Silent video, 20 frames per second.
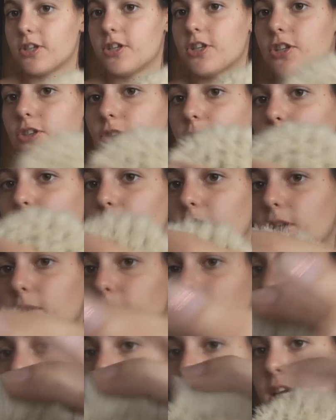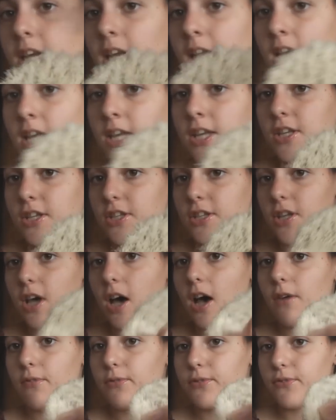It's just a really, really
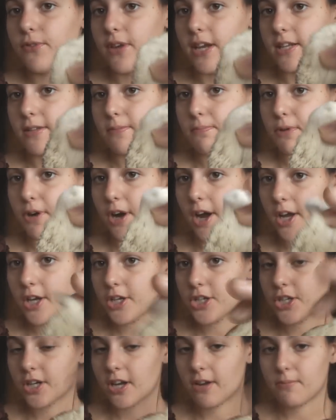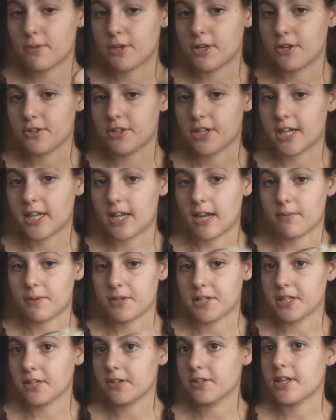soft face brush, and I've been using it
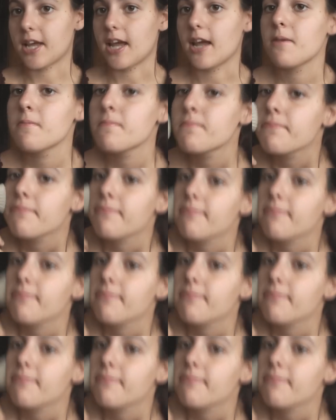every single day.